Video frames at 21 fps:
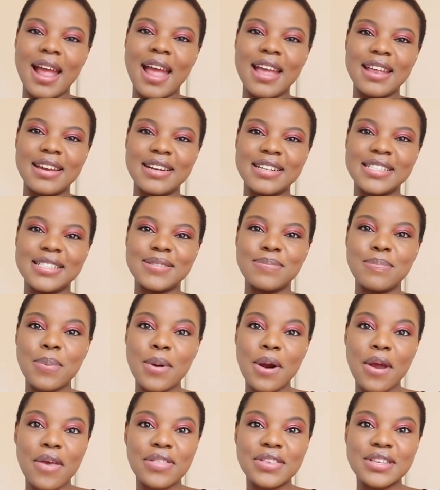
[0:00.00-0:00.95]
Aiden's
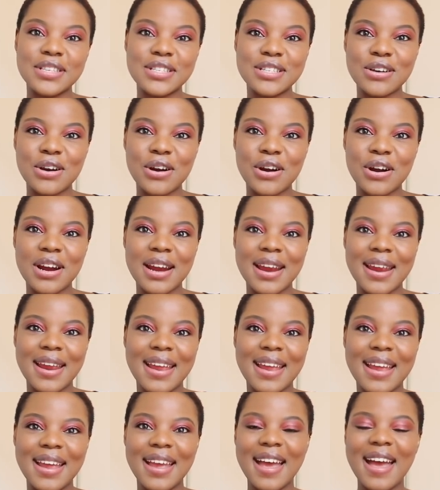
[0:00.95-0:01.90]
birth
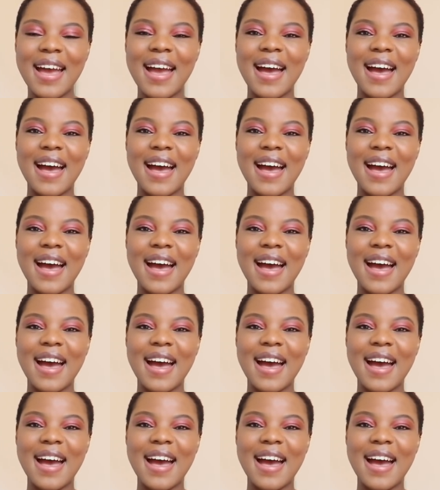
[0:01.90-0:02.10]
story.